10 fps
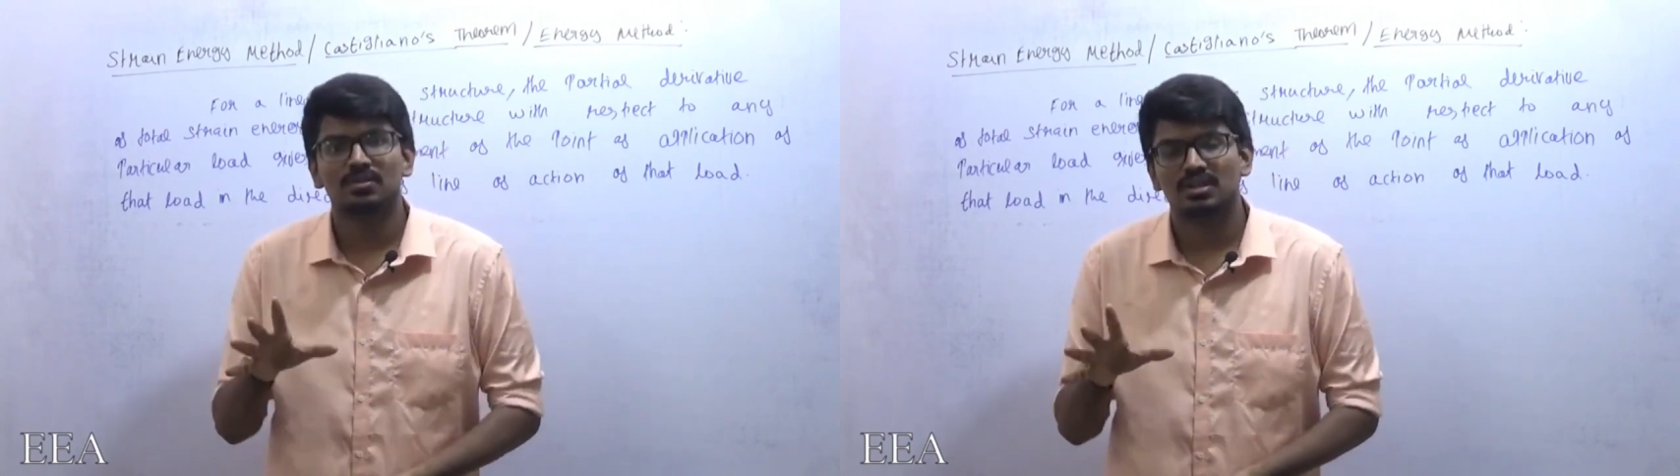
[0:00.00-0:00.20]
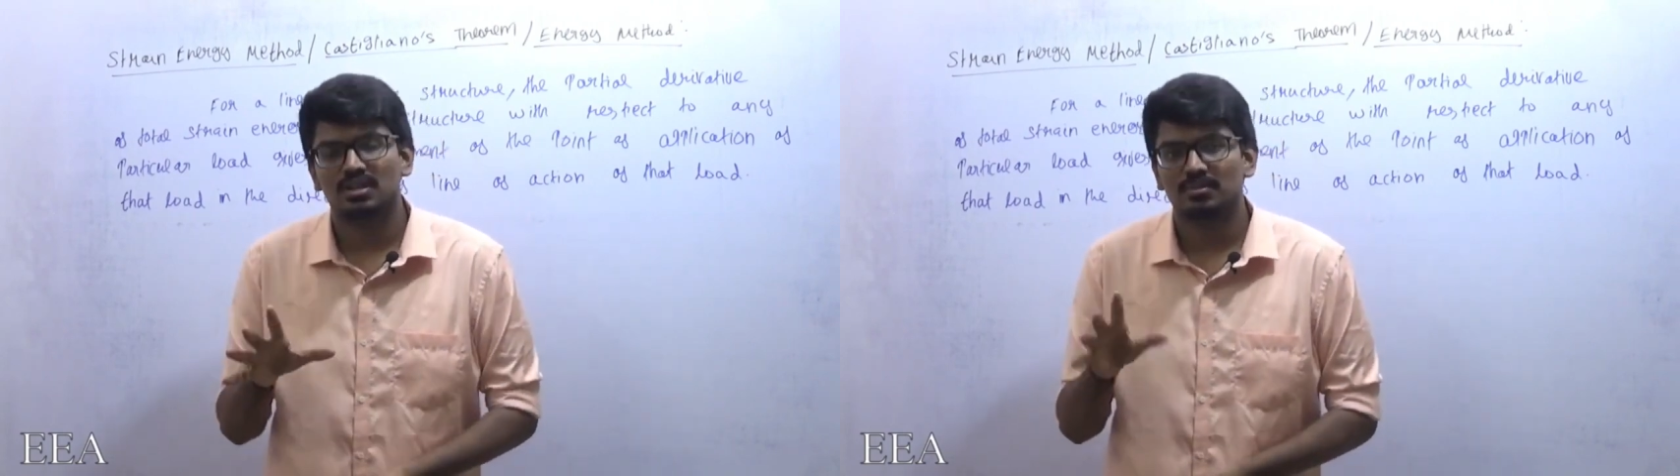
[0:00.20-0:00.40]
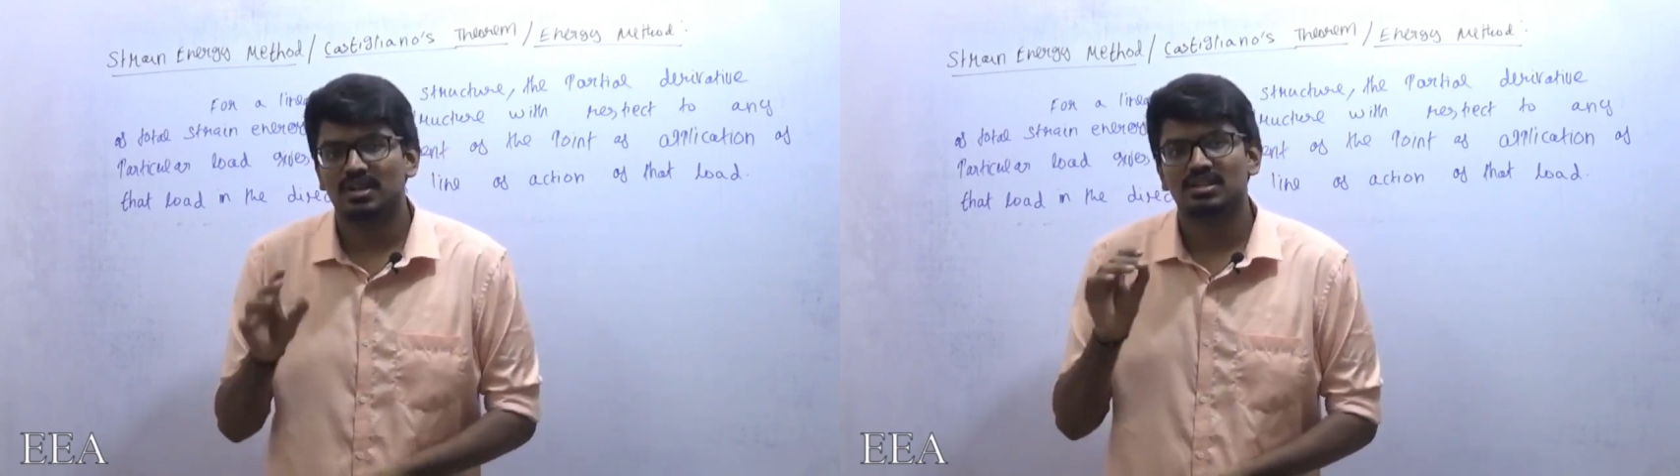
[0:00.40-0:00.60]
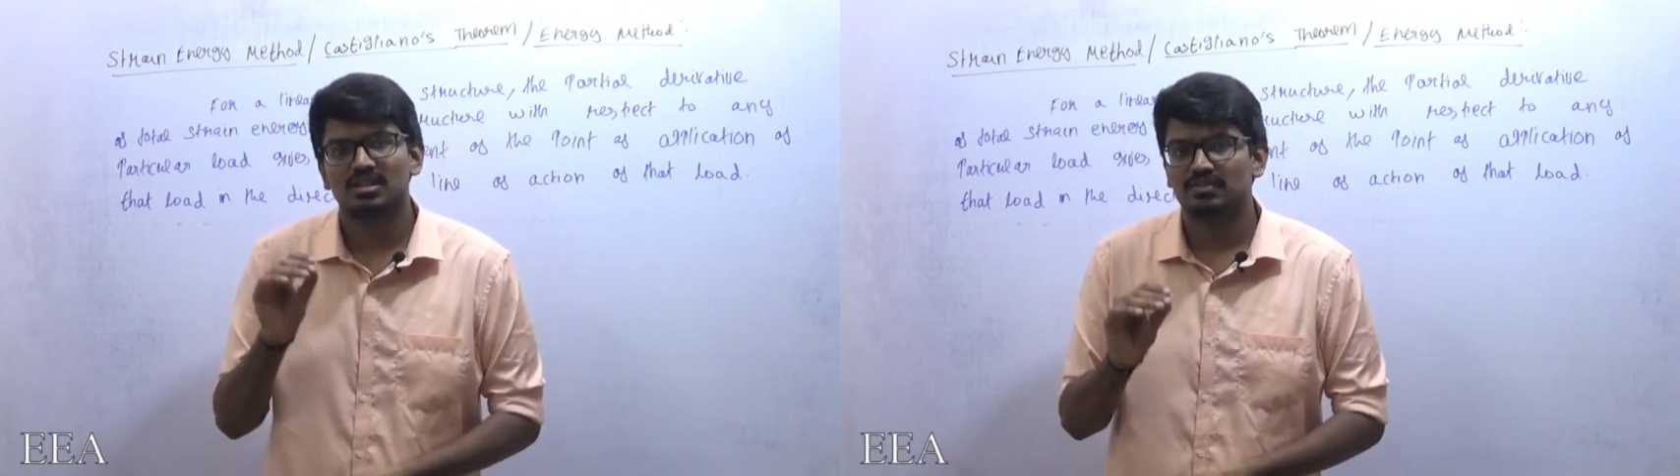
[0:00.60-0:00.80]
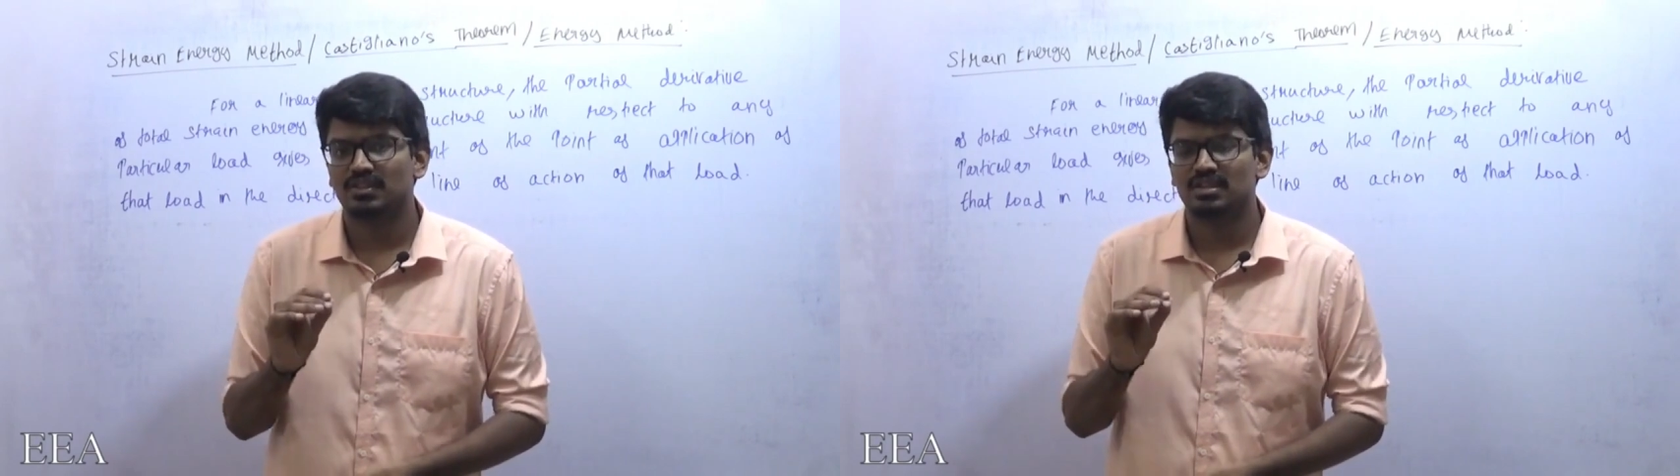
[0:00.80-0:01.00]
determine the
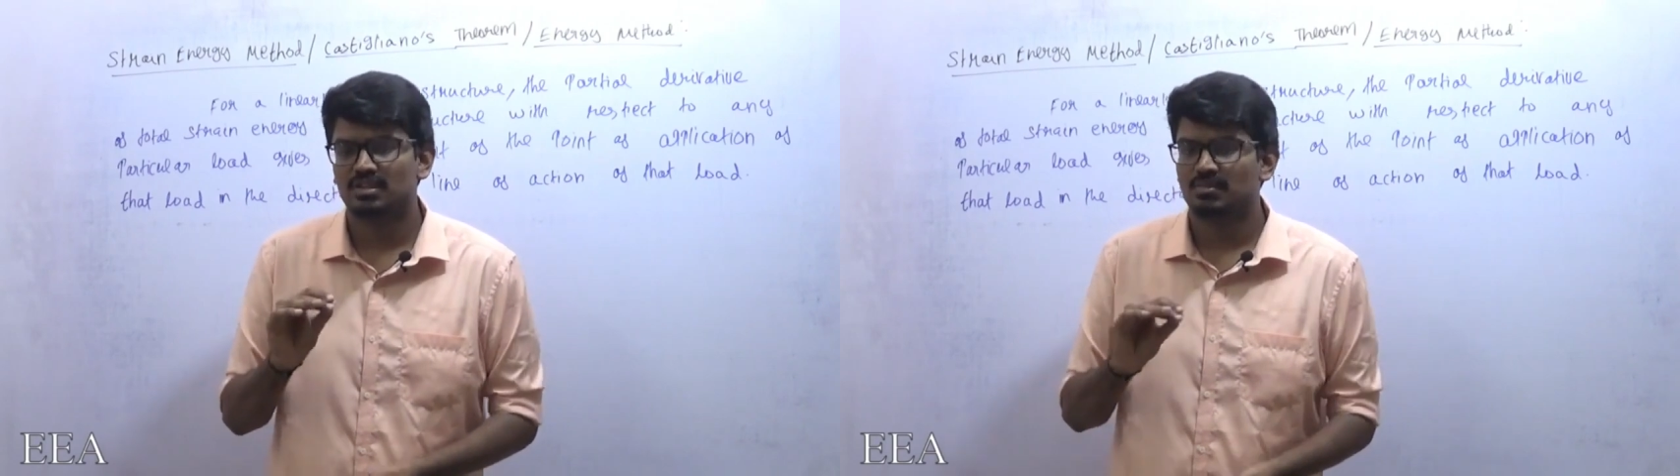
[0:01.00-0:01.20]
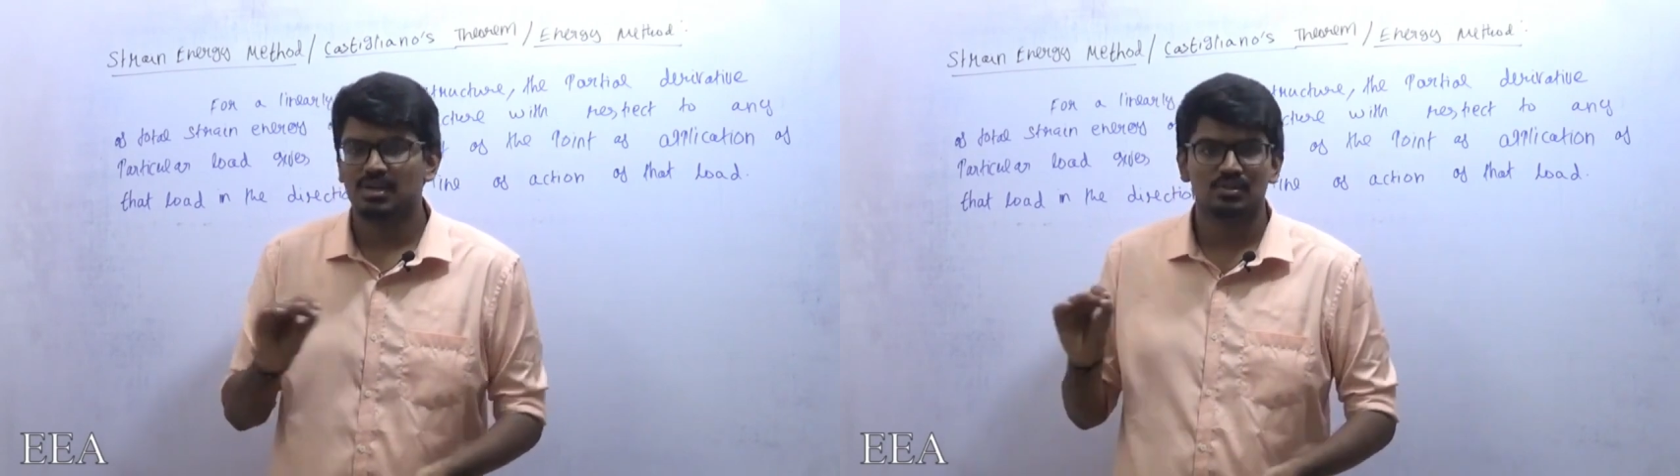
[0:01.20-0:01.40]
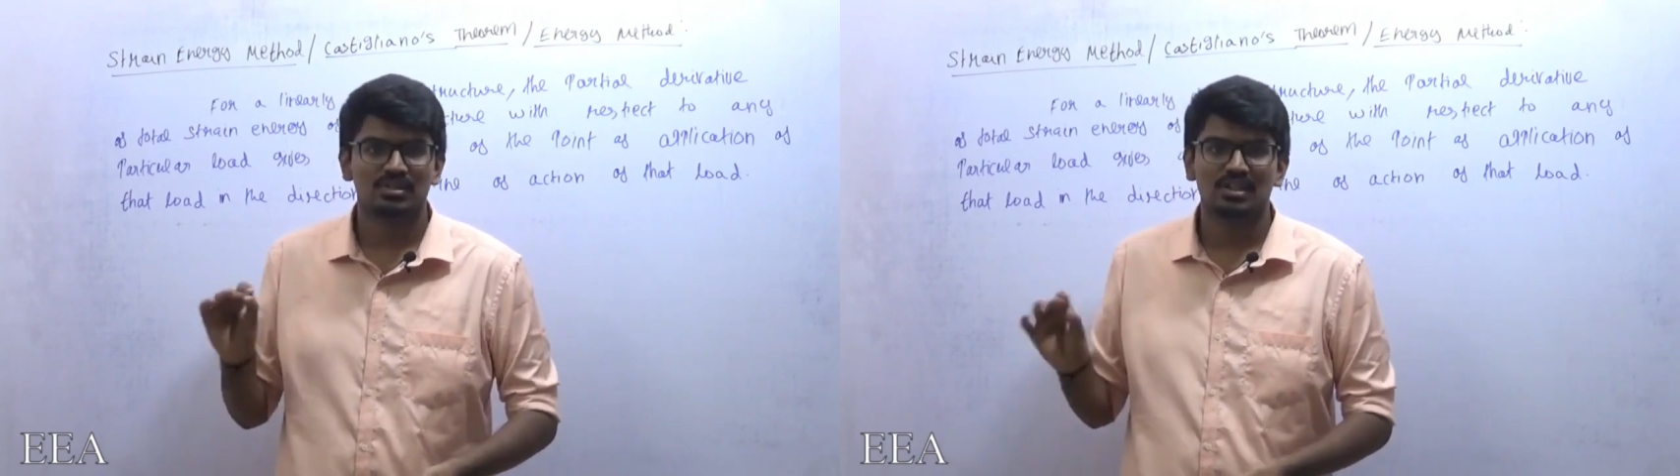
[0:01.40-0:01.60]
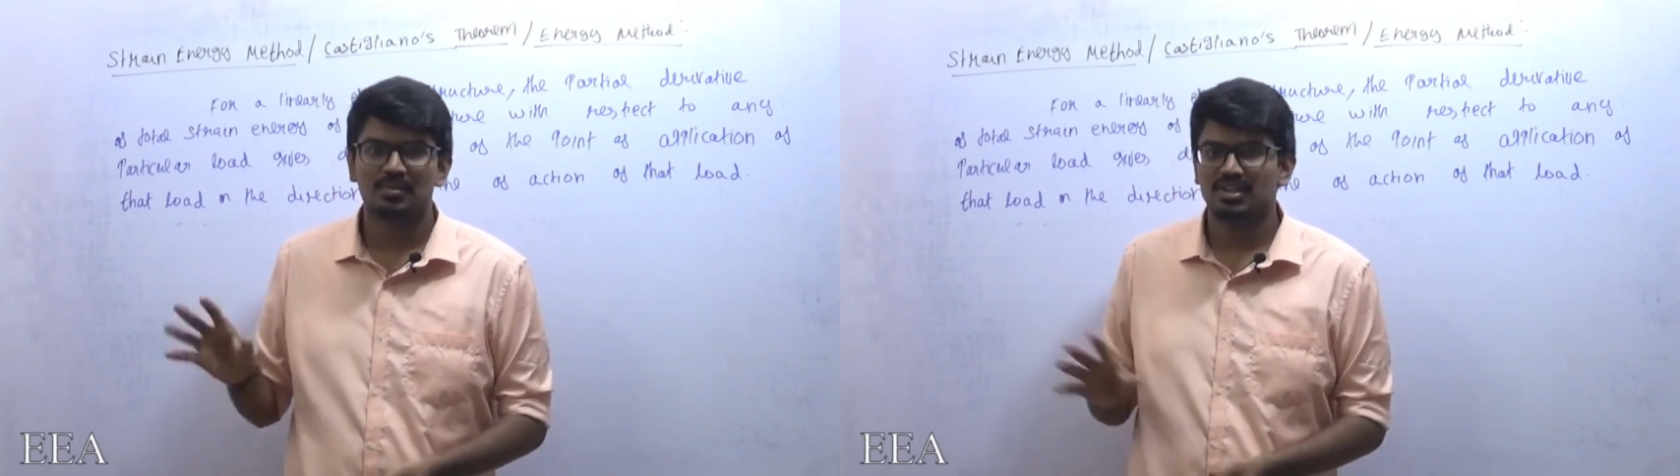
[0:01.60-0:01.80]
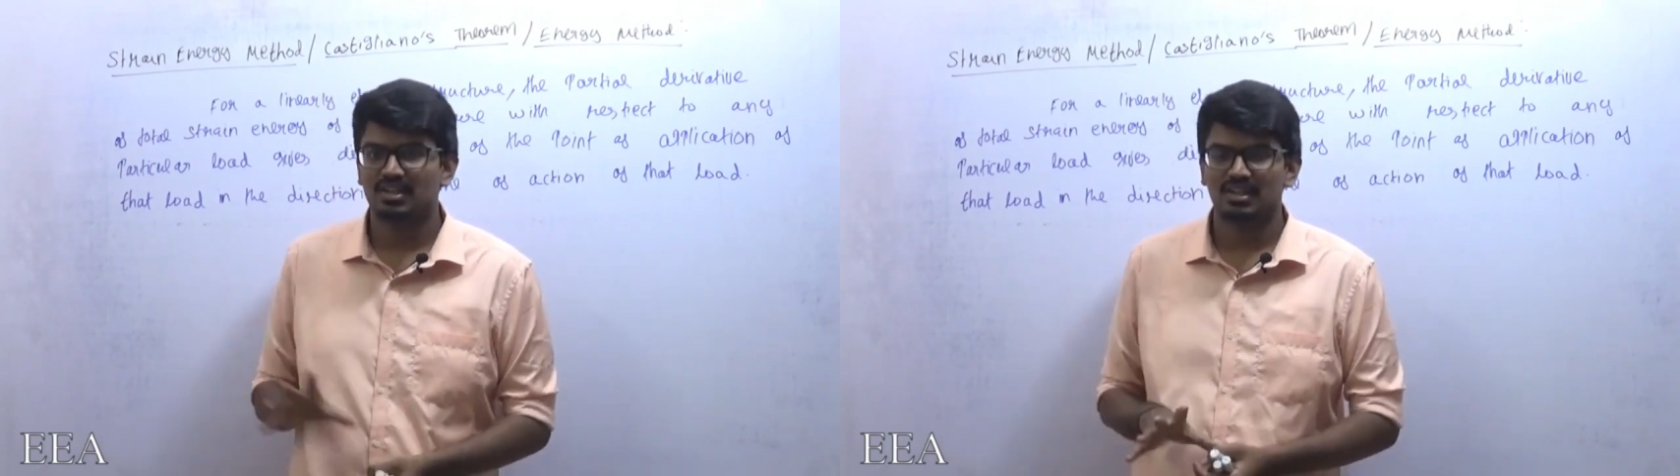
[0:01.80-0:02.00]
deflection by using
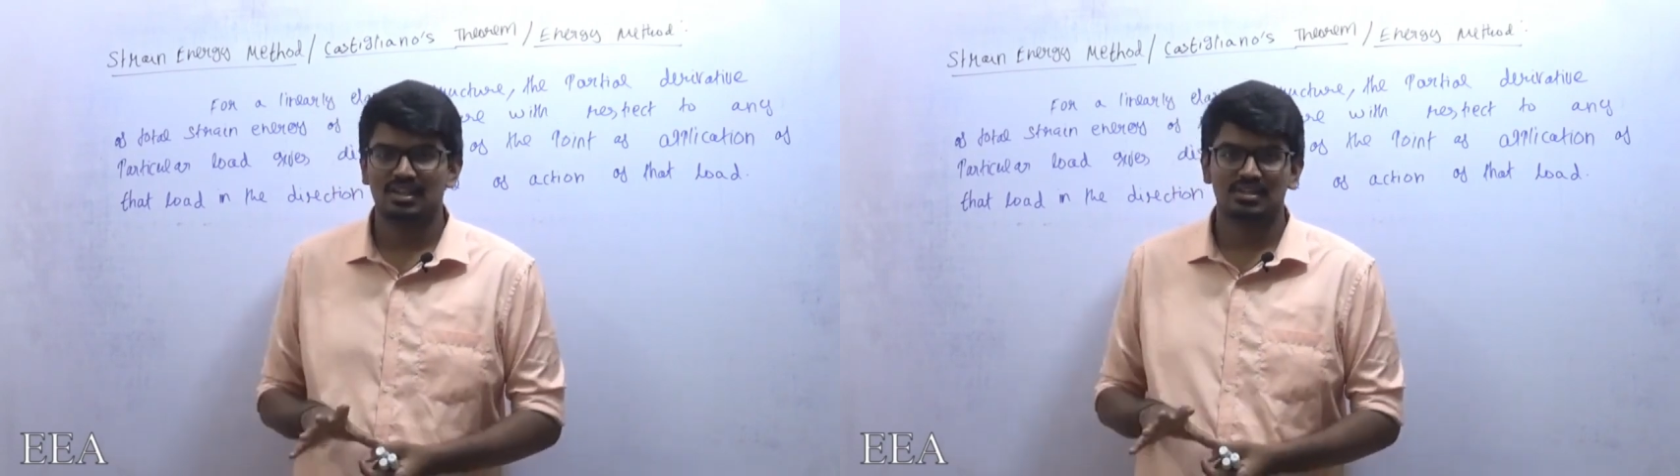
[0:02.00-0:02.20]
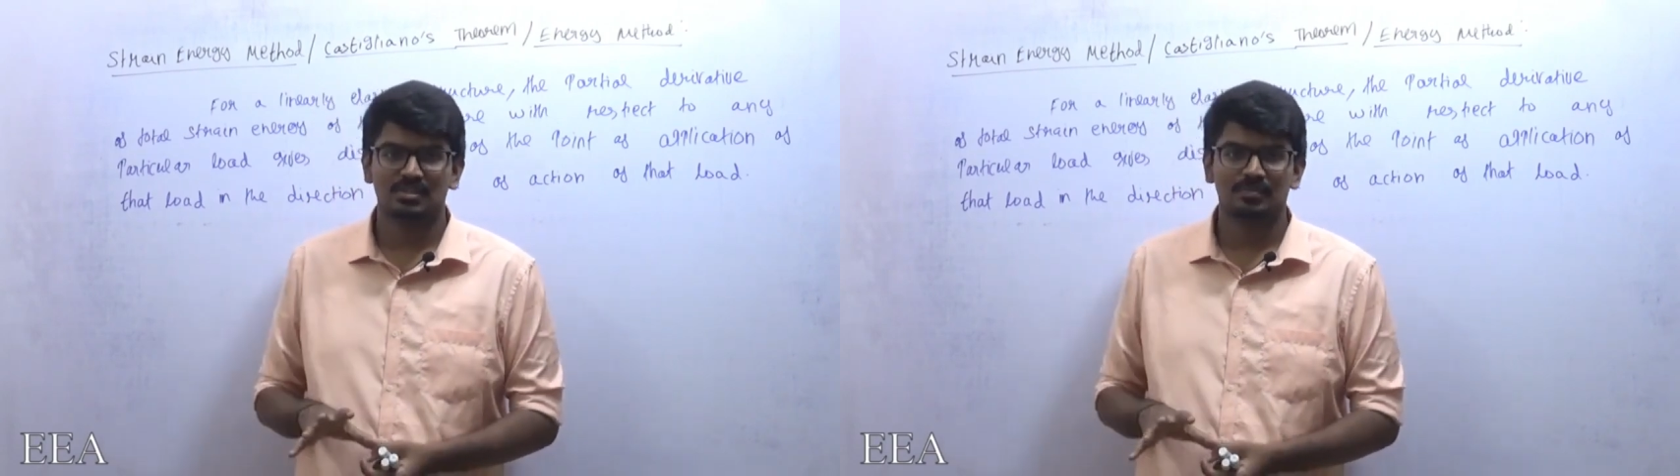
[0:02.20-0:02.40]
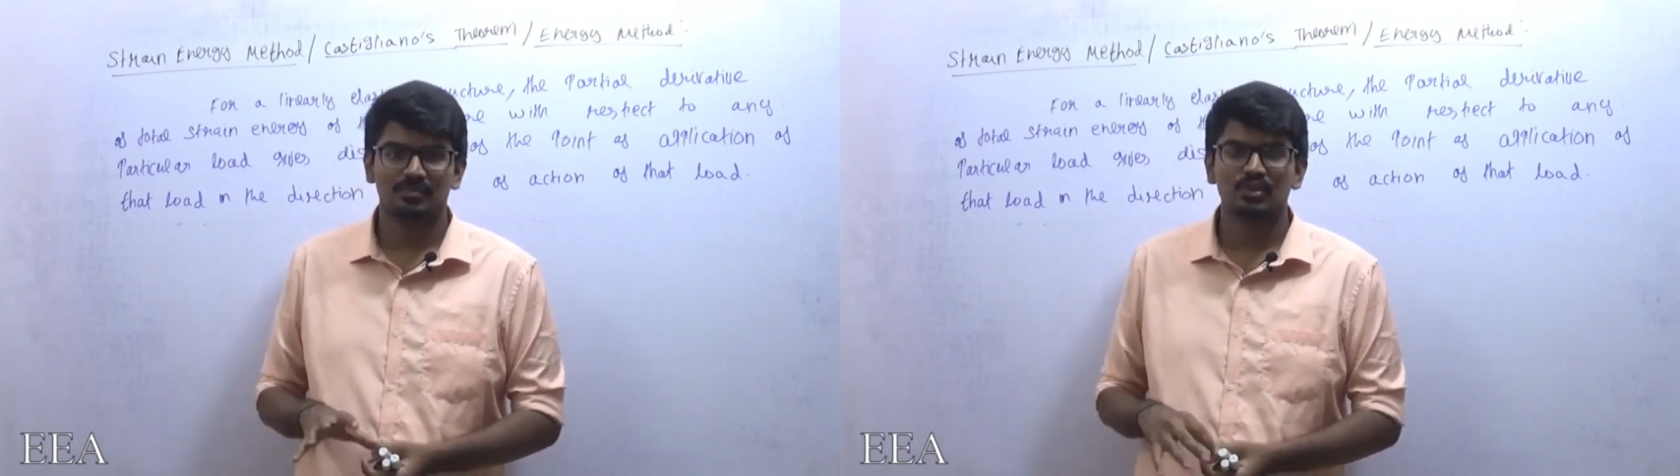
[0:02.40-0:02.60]
double integration.